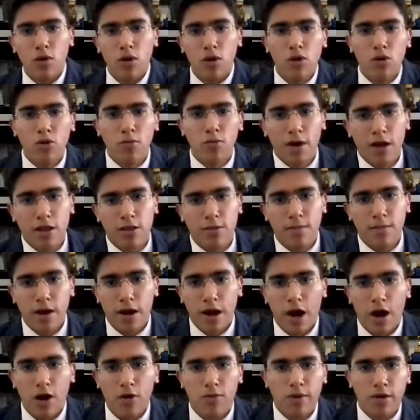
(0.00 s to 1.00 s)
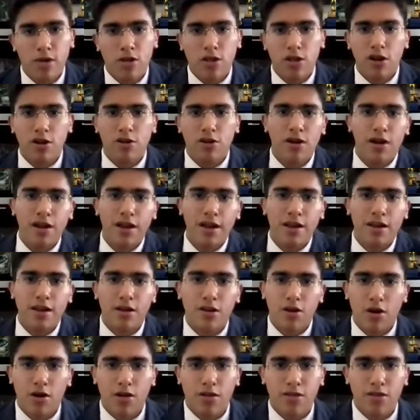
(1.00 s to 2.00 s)
Ullu Mat Banao, which literally
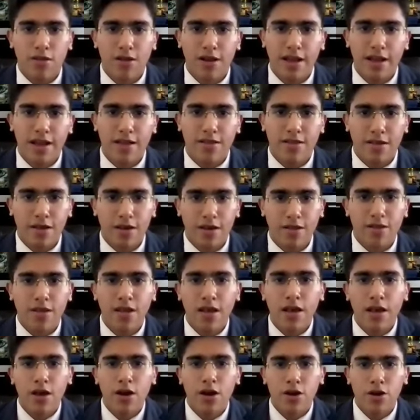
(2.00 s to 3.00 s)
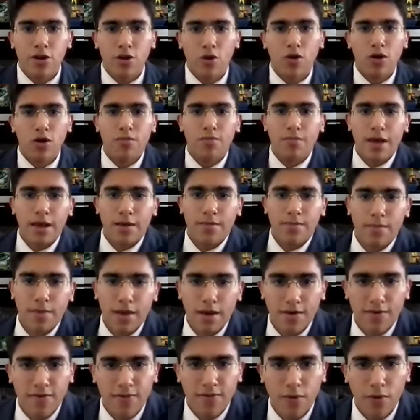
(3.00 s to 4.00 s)
translates as don't make me
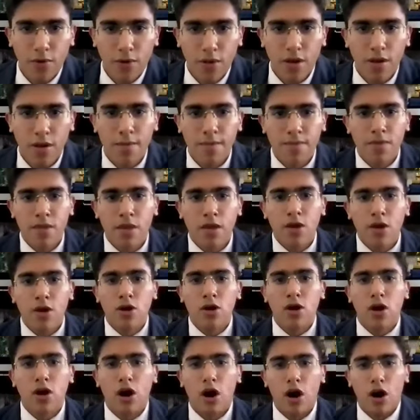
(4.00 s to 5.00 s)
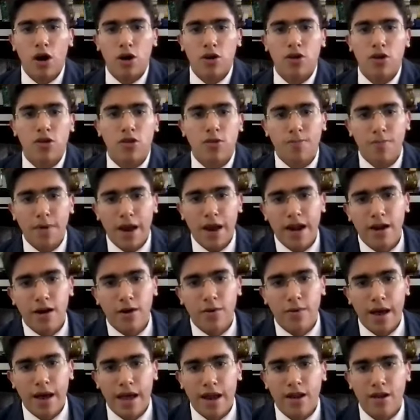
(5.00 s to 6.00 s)
a fool, to spread
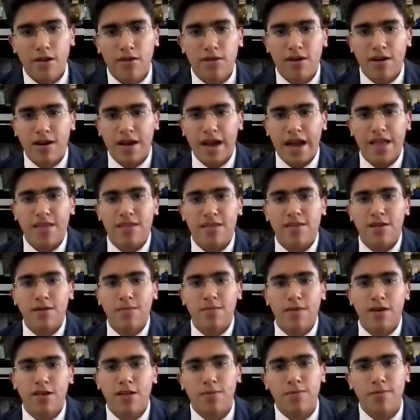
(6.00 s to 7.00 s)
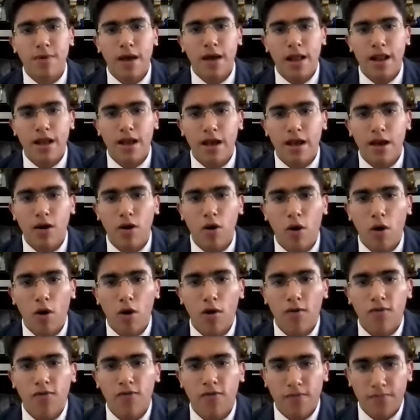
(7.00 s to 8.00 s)
awareness against the misspelling
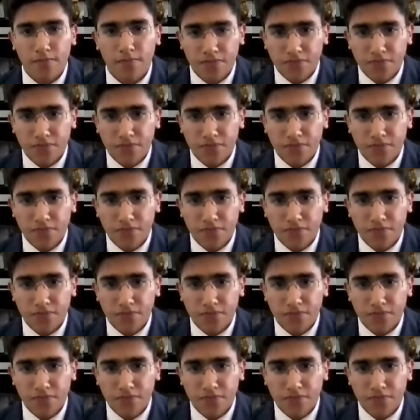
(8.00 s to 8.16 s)
of